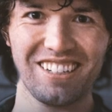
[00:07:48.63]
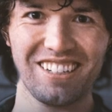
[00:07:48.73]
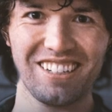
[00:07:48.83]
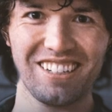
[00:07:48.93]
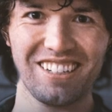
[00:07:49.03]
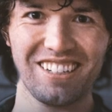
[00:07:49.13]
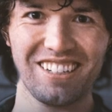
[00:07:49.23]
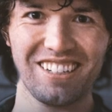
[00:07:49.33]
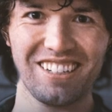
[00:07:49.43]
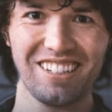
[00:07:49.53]

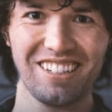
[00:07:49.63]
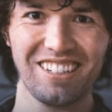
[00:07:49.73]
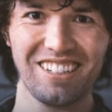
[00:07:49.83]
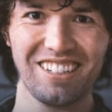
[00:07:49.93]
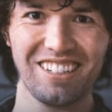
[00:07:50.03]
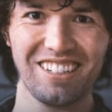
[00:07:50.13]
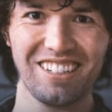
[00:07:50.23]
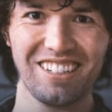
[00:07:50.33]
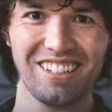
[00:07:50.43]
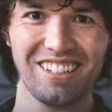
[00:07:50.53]

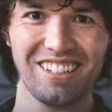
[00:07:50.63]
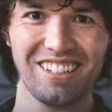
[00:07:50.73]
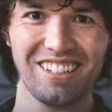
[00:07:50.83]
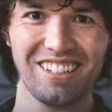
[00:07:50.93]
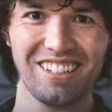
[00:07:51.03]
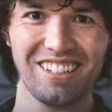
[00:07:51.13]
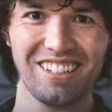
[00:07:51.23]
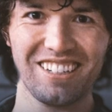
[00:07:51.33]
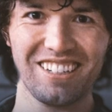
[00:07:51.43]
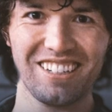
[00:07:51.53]

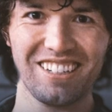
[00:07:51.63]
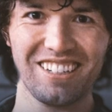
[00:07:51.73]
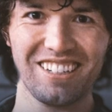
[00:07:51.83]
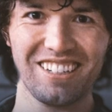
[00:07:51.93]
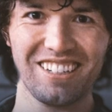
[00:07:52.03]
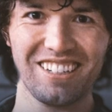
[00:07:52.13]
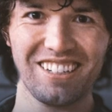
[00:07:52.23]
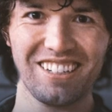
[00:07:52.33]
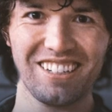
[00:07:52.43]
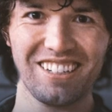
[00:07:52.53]

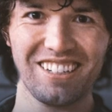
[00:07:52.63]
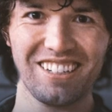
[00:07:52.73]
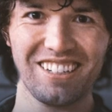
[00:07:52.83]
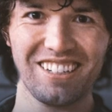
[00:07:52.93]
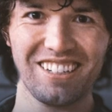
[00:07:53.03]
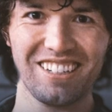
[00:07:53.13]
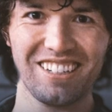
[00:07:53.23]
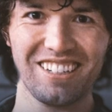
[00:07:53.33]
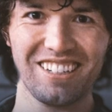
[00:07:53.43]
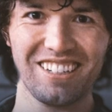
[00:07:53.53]

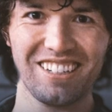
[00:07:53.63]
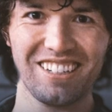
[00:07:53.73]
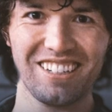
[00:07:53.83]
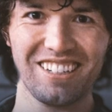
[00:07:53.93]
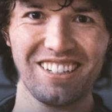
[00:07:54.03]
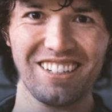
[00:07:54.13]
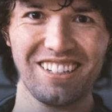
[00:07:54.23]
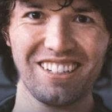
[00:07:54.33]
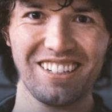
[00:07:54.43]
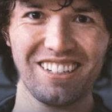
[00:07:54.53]

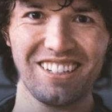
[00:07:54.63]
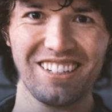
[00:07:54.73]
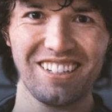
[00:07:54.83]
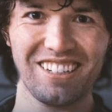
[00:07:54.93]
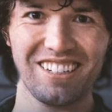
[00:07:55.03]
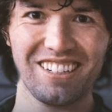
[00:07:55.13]
[no speech]